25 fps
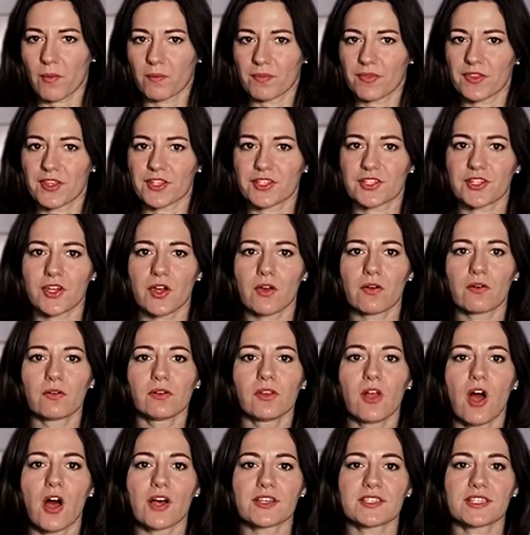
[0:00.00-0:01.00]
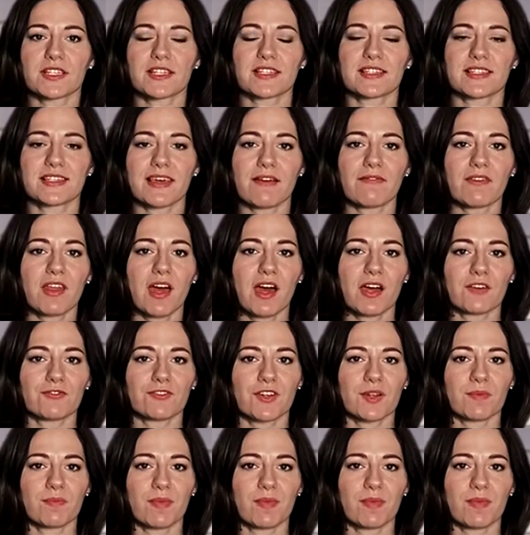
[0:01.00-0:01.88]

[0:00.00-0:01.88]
The Dow lost seven hundred